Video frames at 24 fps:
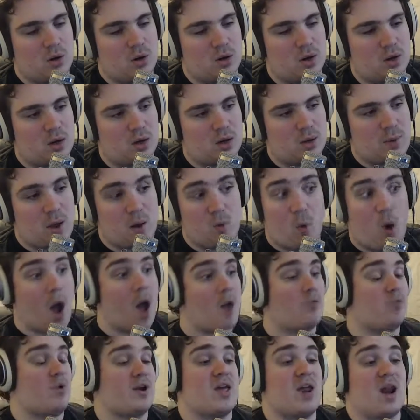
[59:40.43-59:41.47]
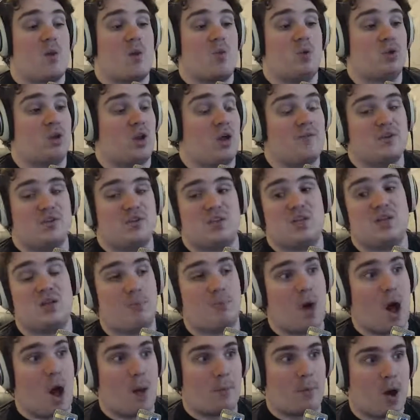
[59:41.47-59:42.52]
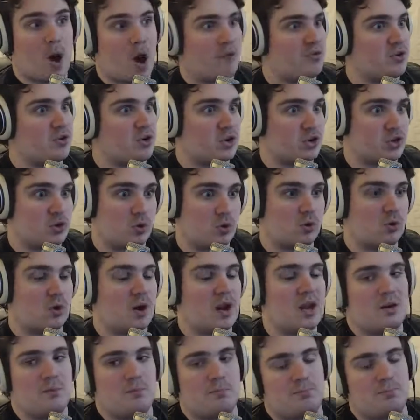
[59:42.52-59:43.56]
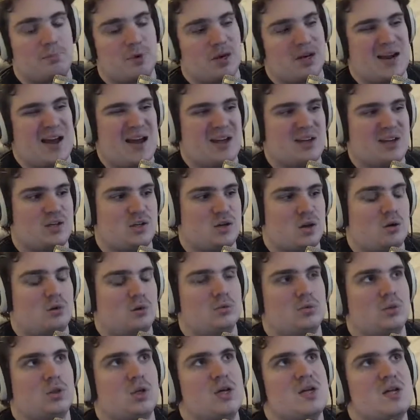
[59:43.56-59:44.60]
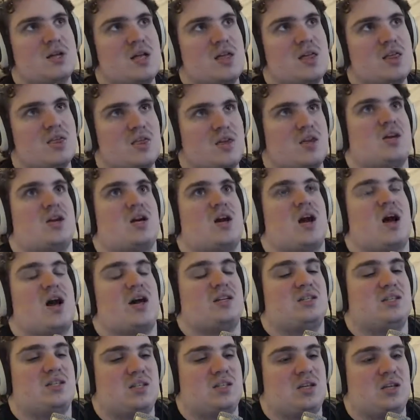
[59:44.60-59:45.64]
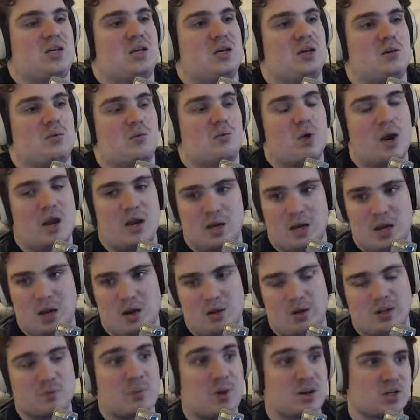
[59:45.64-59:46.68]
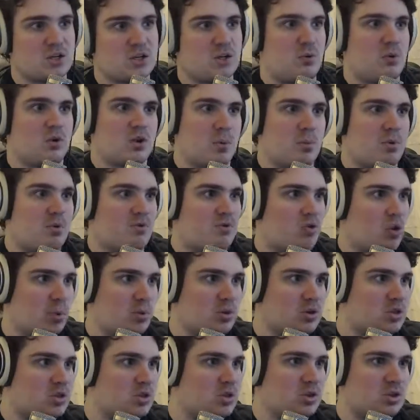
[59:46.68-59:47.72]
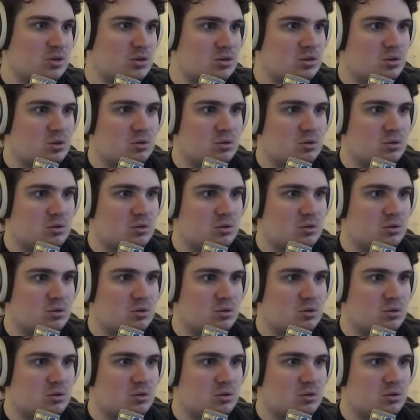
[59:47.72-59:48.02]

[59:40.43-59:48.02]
I would love to see them pop off and just do great, but I don't think I see it right now, especially with their performance